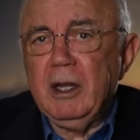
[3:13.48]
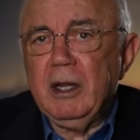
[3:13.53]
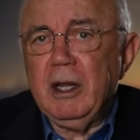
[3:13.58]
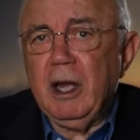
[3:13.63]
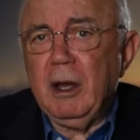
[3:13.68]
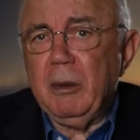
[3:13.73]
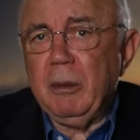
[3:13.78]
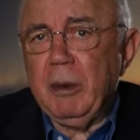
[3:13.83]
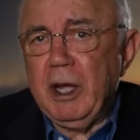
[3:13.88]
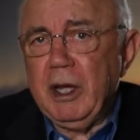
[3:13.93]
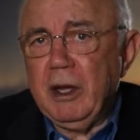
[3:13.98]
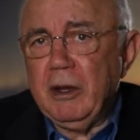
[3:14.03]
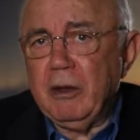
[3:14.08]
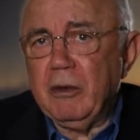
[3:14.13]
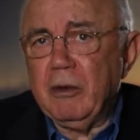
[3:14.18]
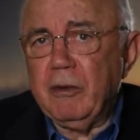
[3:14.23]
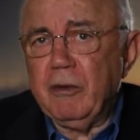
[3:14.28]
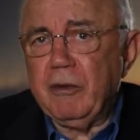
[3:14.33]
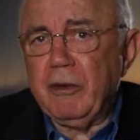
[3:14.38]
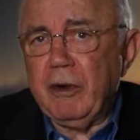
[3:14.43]
Now, my
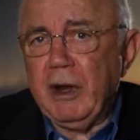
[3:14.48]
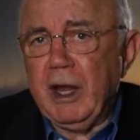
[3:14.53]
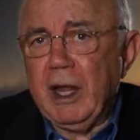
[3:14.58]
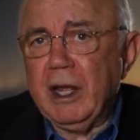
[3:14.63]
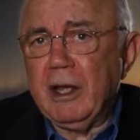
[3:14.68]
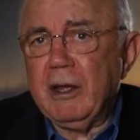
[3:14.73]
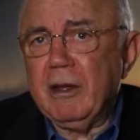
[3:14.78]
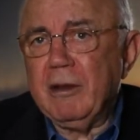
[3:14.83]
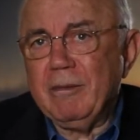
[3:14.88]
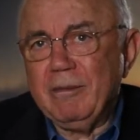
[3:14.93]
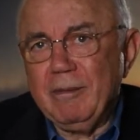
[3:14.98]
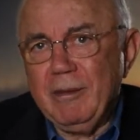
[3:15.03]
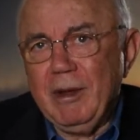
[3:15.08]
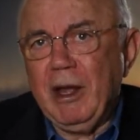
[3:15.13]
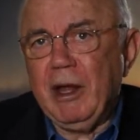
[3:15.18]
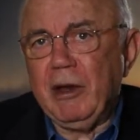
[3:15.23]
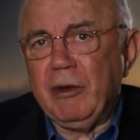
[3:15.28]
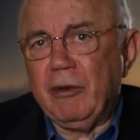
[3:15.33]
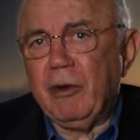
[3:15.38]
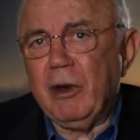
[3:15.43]
Uncle Frank,
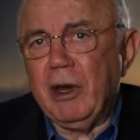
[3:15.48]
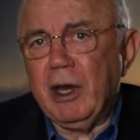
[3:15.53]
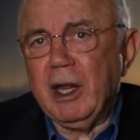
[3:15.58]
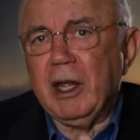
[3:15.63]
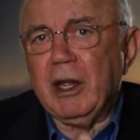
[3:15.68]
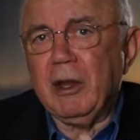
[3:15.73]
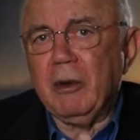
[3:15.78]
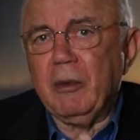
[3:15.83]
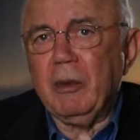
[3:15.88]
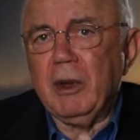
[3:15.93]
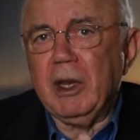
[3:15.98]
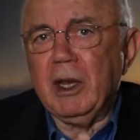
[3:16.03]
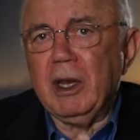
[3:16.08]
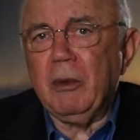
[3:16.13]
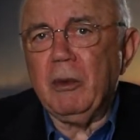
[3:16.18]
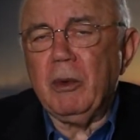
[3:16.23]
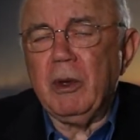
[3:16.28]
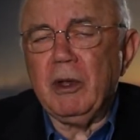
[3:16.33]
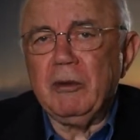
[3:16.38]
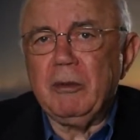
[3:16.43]
Antranik it really
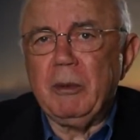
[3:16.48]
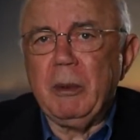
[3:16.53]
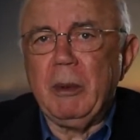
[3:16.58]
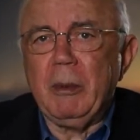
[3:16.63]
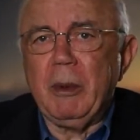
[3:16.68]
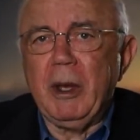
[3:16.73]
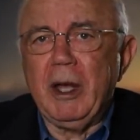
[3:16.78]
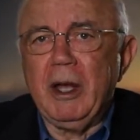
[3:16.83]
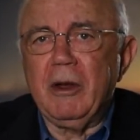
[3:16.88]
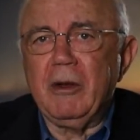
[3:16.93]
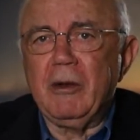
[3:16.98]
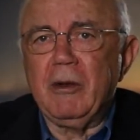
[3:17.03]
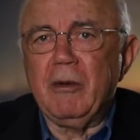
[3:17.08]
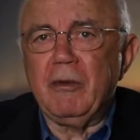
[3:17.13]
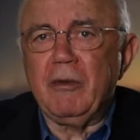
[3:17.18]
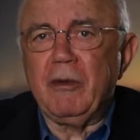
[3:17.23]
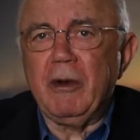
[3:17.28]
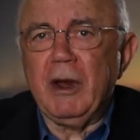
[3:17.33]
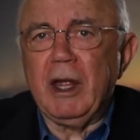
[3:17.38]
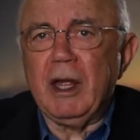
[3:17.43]
was, but my Uncle
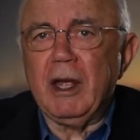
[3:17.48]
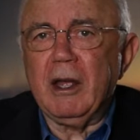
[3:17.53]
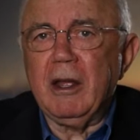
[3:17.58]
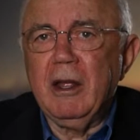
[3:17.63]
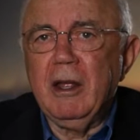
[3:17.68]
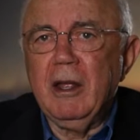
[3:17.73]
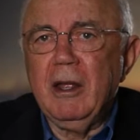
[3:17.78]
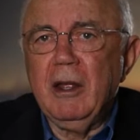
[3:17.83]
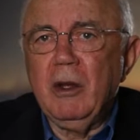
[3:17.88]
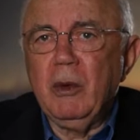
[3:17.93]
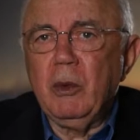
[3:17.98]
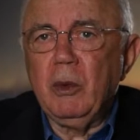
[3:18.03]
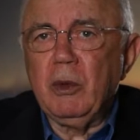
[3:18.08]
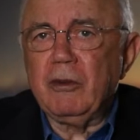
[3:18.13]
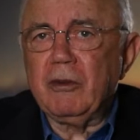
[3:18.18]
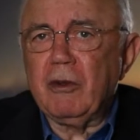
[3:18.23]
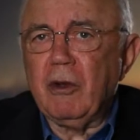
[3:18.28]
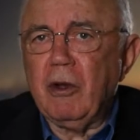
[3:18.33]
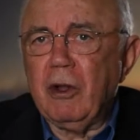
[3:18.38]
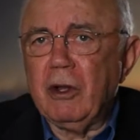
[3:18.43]
Frank
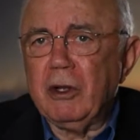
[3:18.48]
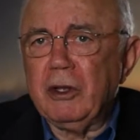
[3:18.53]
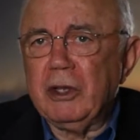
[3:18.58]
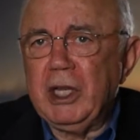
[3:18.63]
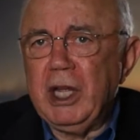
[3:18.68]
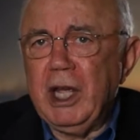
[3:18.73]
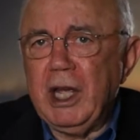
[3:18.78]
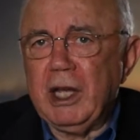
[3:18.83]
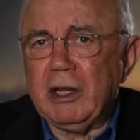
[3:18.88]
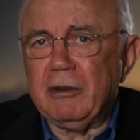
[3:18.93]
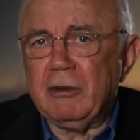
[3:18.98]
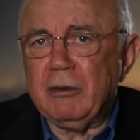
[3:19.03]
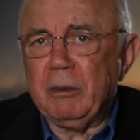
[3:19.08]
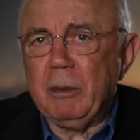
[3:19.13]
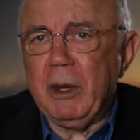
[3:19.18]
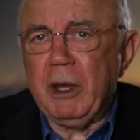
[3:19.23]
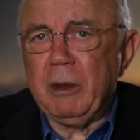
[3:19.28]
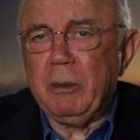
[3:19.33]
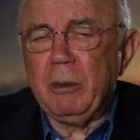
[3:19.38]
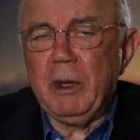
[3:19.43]
was called Tex
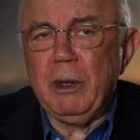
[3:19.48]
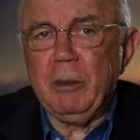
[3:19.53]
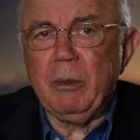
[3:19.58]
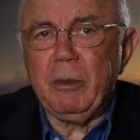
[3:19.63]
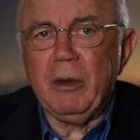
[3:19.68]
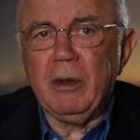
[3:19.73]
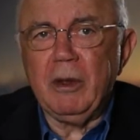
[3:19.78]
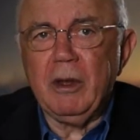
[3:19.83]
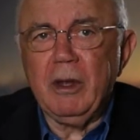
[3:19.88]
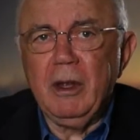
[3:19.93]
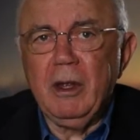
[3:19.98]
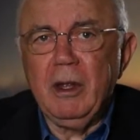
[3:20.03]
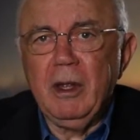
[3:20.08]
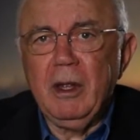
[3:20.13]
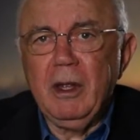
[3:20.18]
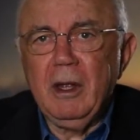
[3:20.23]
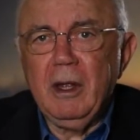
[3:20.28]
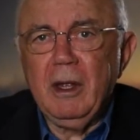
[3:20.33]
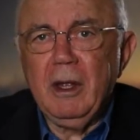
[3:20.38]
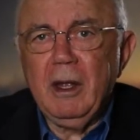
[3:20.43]
by people.
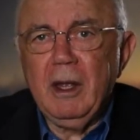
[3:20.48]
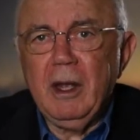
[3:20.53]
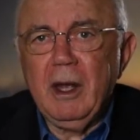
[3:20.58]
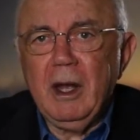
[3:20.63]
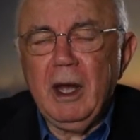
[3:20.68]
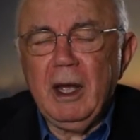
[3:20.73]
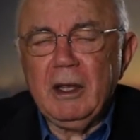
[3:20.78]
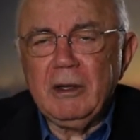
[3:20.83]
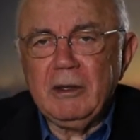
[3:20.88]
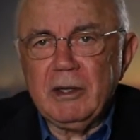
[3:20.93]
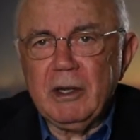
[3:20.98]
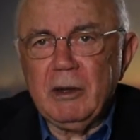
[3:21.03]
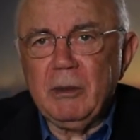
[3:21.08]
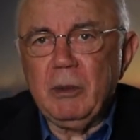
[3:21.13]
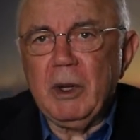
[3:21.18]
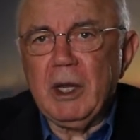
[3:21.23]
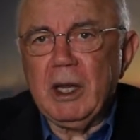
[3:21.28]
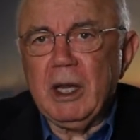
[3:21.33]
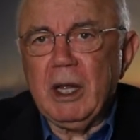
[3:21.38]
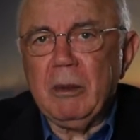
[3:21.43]
I said,
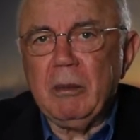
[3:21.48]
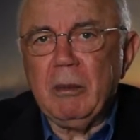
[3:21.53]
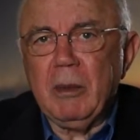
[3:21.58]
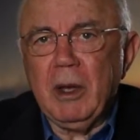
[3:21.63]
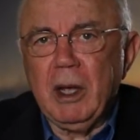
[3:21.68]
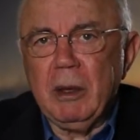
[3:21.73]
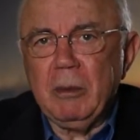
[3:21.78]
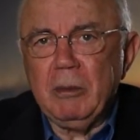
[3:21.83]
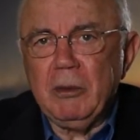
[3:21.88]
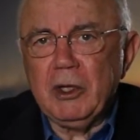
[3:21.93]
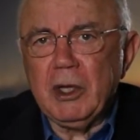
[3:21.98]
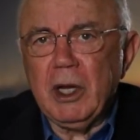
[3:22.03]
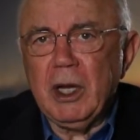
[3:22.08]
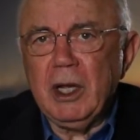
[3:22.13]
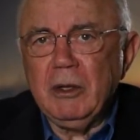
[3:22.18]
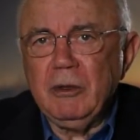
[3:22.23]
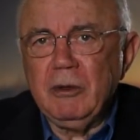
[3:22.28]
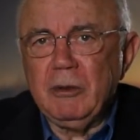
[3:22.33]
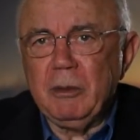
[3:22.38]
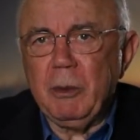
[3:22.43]
well, I'm
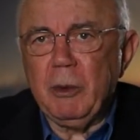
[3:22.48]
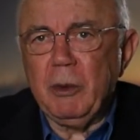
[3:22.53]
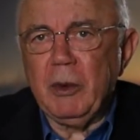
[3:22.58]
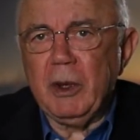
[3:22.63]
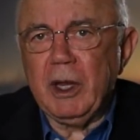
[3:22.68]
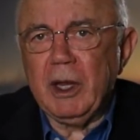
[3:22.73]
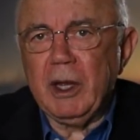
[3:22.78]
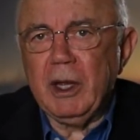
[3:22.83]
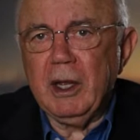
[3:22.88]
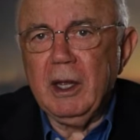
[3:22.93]
John's boy.